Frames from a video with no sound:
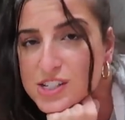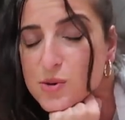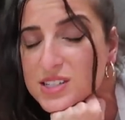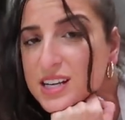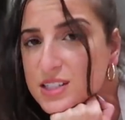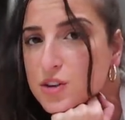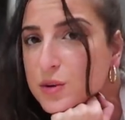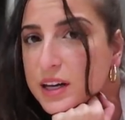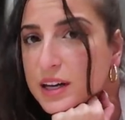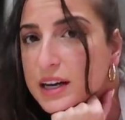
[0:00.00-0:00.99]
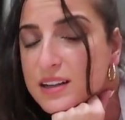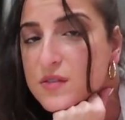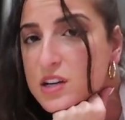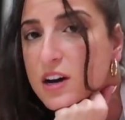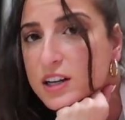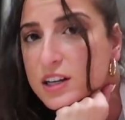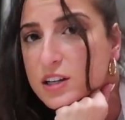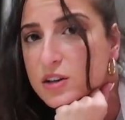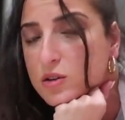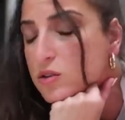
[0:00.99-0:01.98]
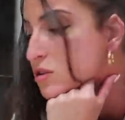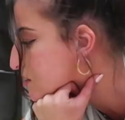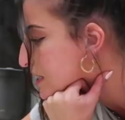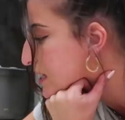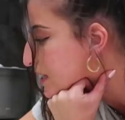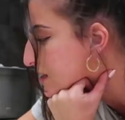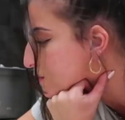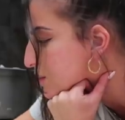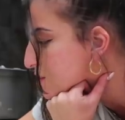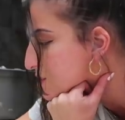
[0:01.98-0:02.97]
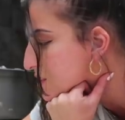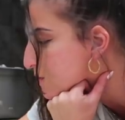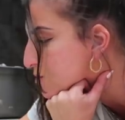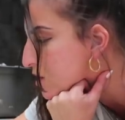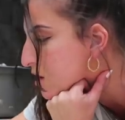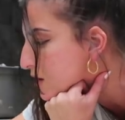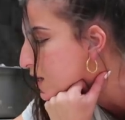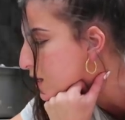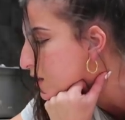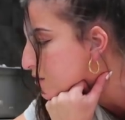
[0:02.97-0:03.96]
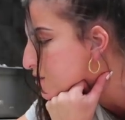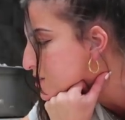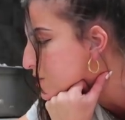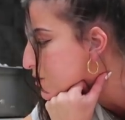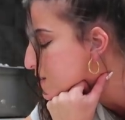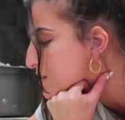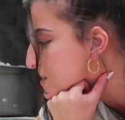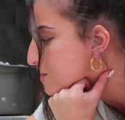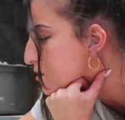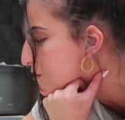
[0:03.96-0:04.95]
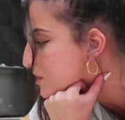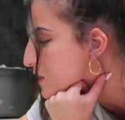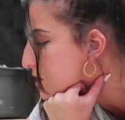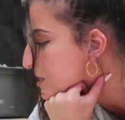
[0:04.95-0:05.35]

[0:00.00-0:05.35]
Which I always hate doing. I love talking to you. Like, I wanna just keep talking. It feels like we're at a sleepover.